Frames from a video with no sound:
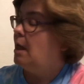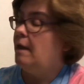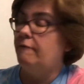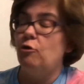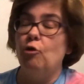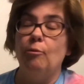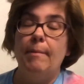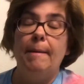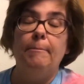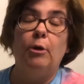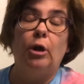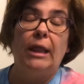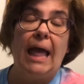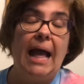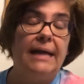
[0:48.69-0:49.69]
If you
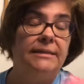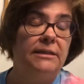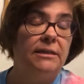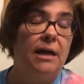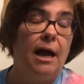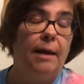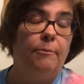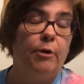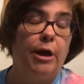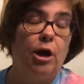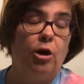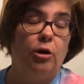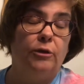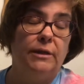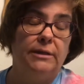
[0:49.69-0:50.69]
remember last time we
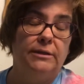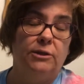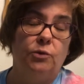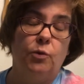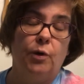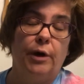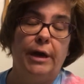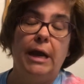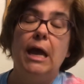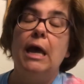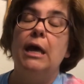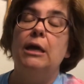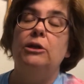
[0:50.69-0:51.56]
heard this story,